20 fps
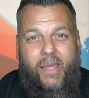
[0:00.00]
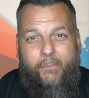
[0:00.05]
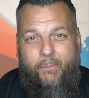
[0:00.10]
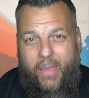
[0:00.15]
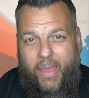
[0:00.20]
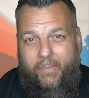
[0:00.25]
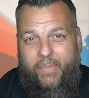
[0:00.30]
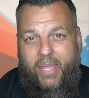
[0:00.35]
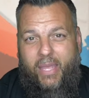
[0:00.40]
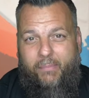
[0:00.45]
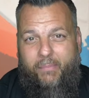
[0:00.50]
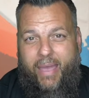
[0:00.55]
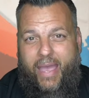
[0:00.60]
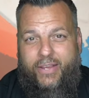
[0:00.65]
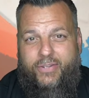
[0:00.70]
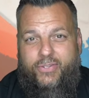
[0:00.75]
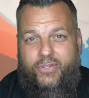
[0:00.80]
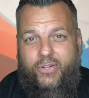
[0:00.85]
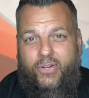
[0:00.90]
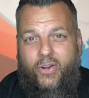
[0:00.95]
maybe a
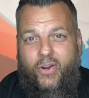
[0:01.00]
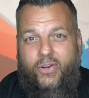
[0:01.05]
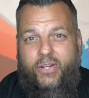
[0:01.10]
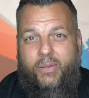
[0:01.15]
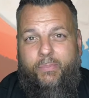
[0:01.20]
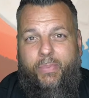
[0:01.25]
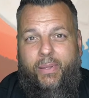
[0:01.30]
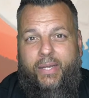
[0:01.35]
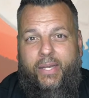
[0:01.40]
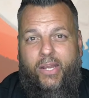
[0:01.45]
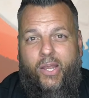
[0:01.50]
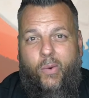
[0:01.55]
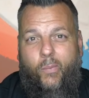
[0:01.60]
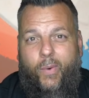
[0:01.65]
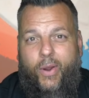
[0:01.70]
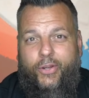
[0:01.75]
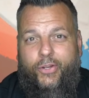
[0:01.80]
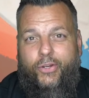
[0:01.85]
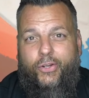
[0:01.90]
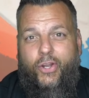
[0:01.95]
MasterCard, depending on
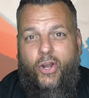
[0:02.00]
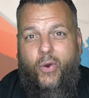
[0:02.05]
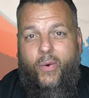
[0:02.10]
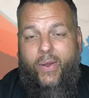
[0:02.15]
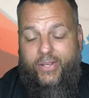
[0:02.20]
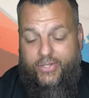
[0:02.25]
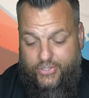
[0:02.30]
where you're going.